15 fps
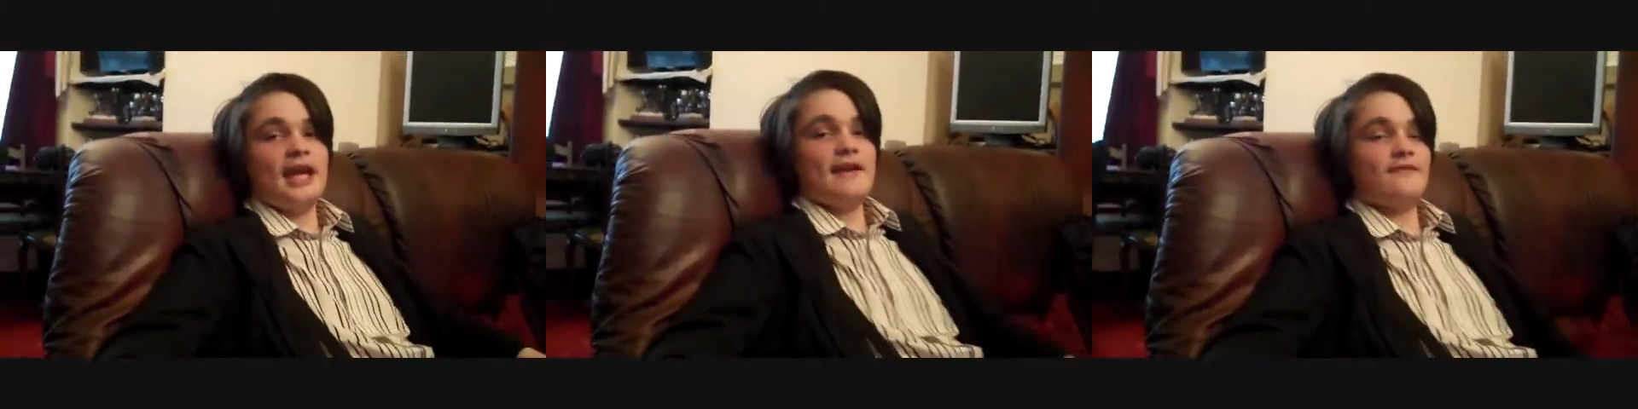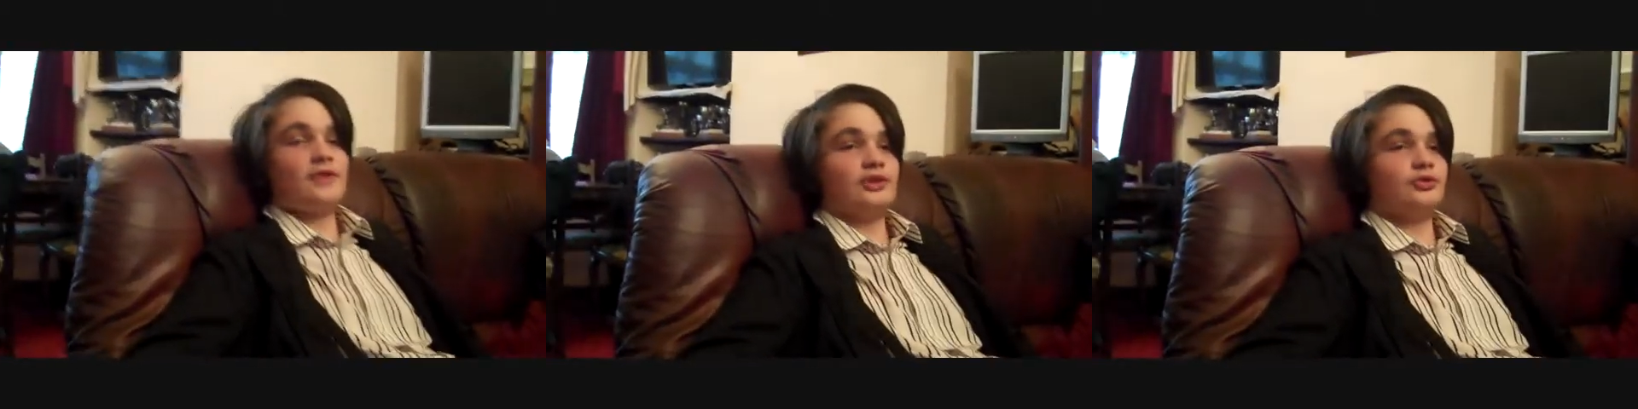
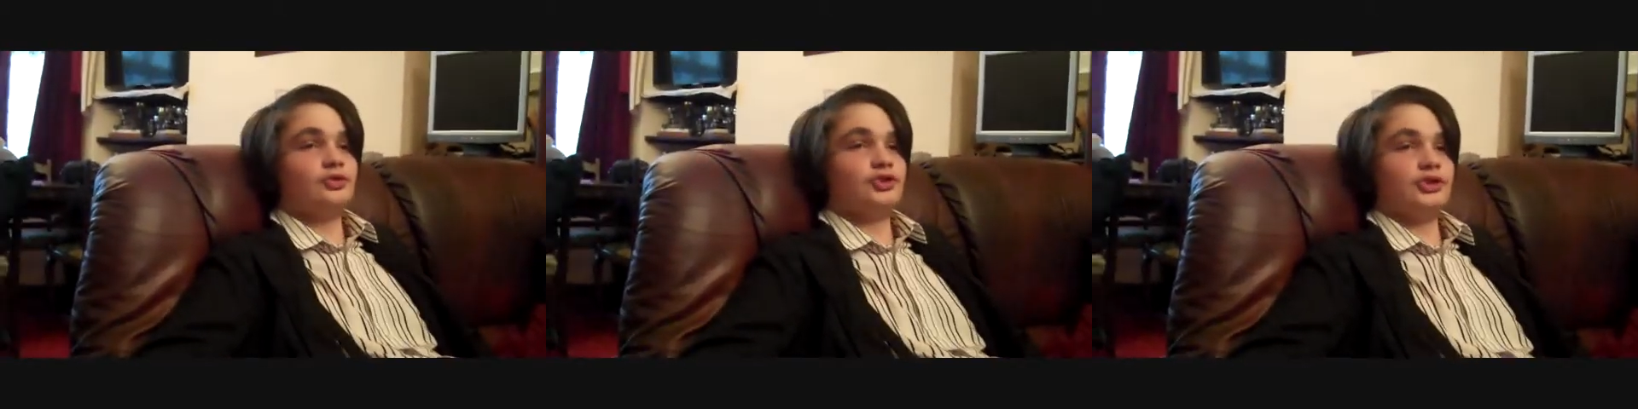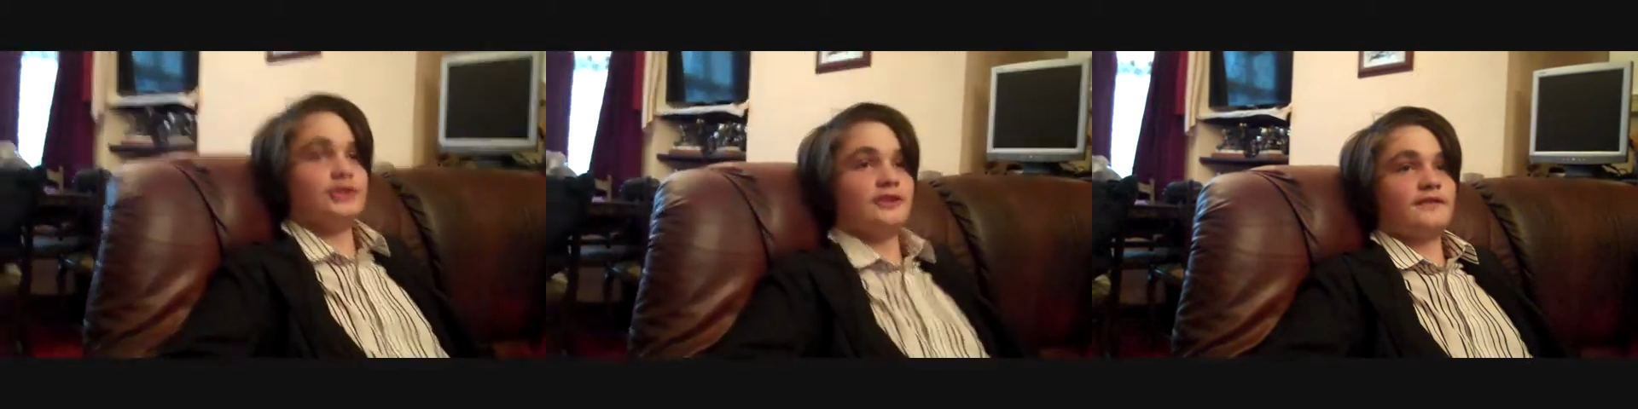
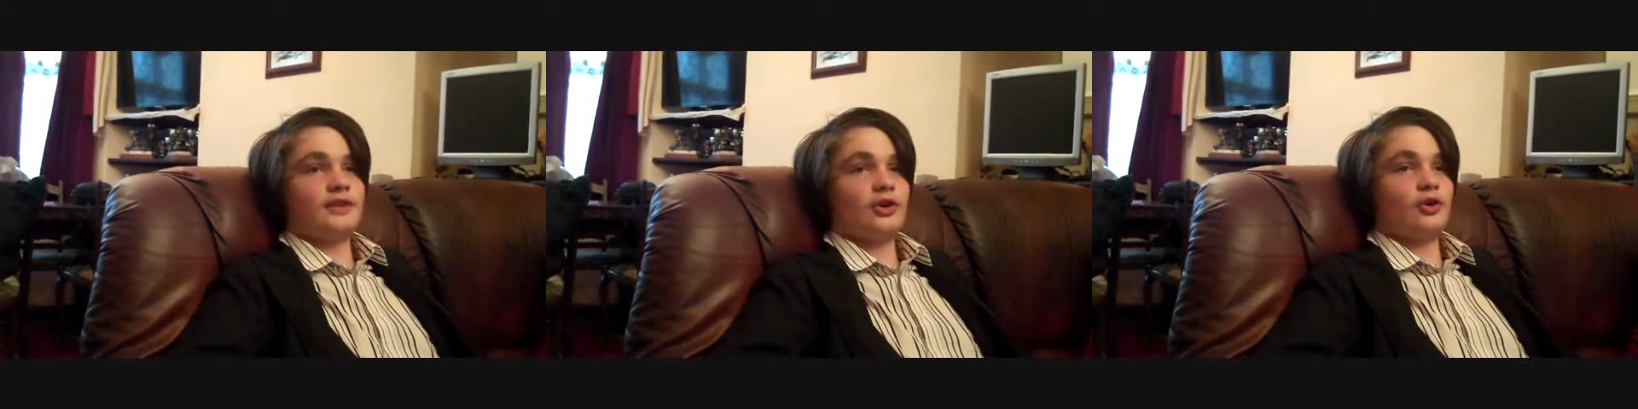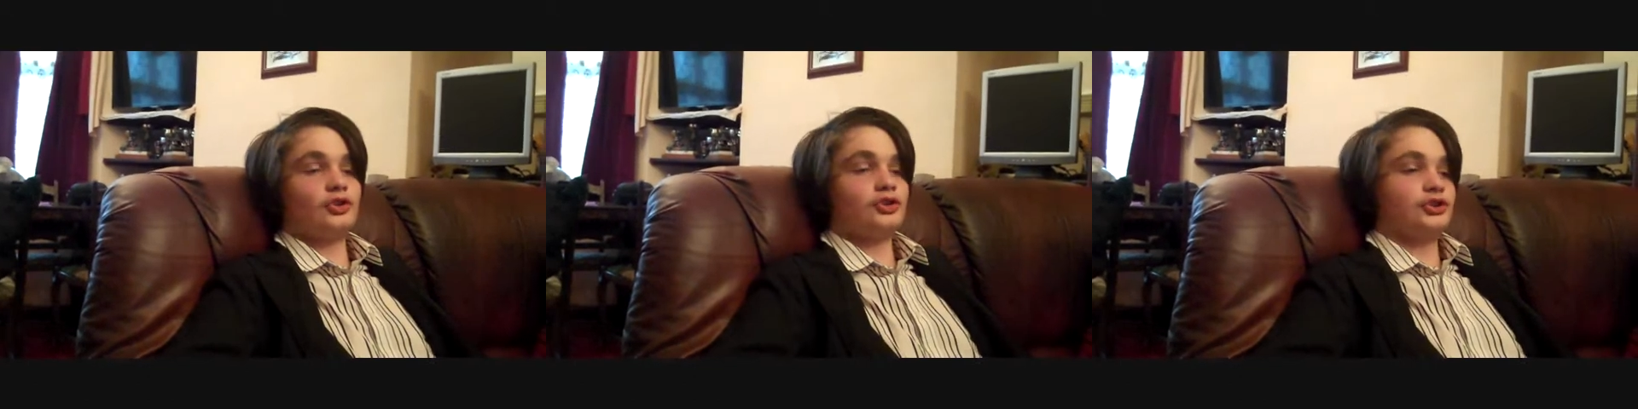evolutions of the
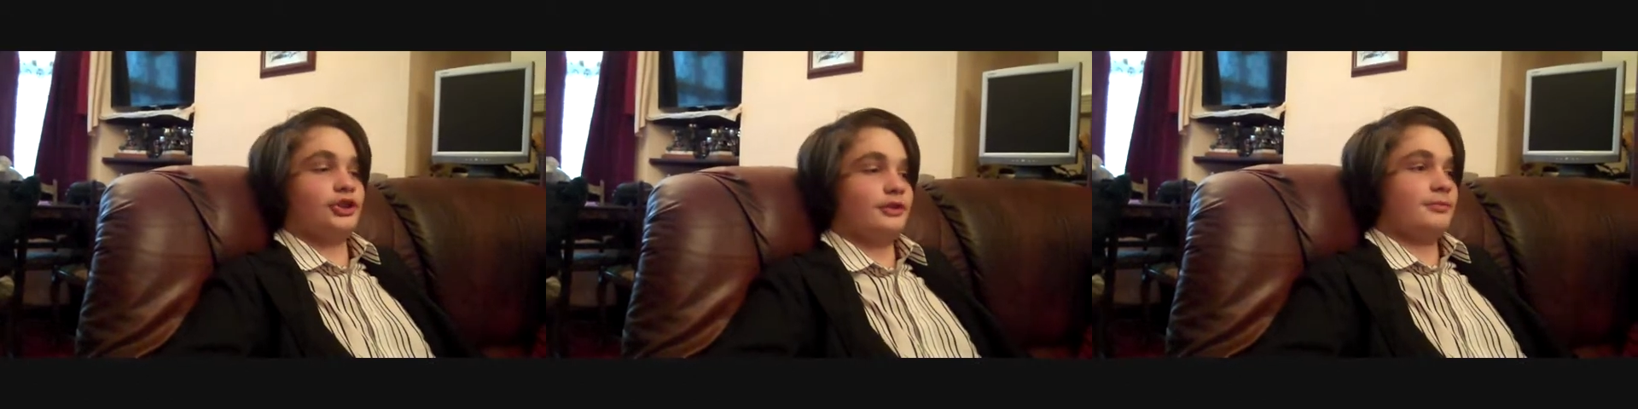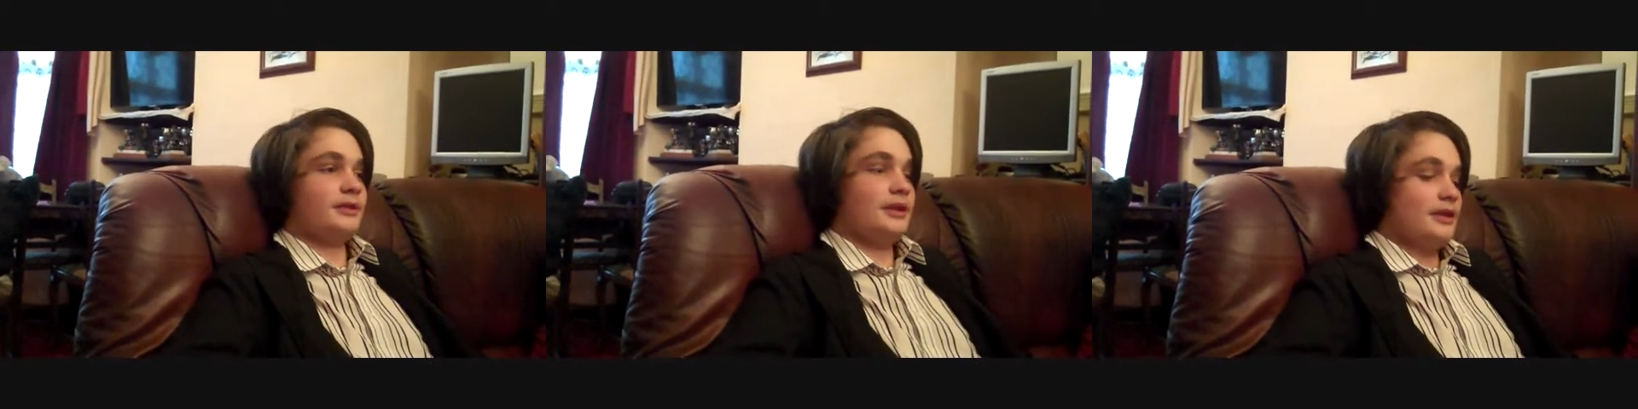
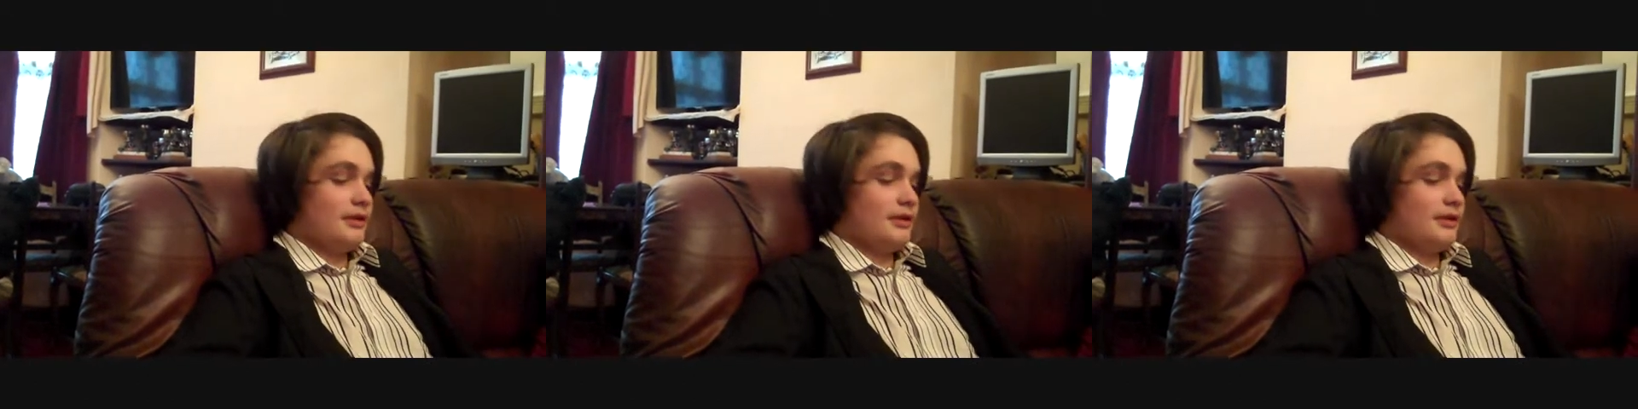costume.